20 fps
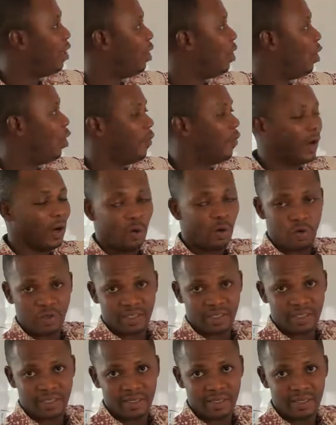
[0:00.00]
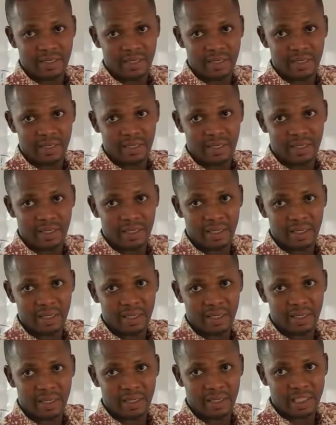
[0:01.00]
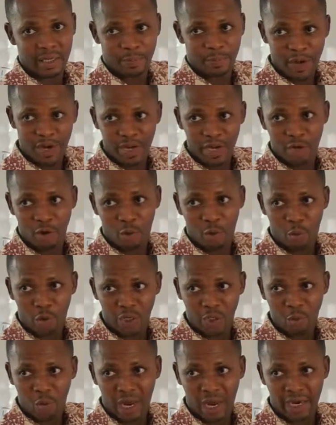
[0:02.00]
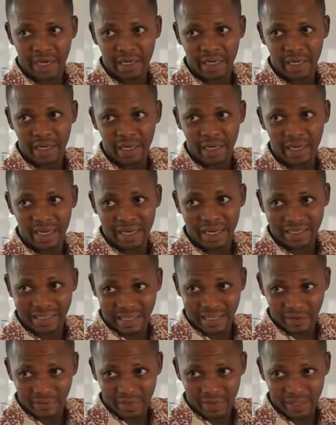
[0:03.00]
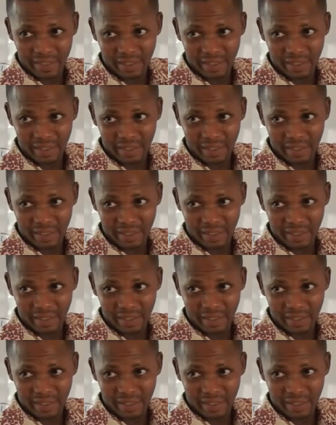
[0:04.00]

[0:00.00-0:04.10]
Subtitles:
OT. Depending on which one is given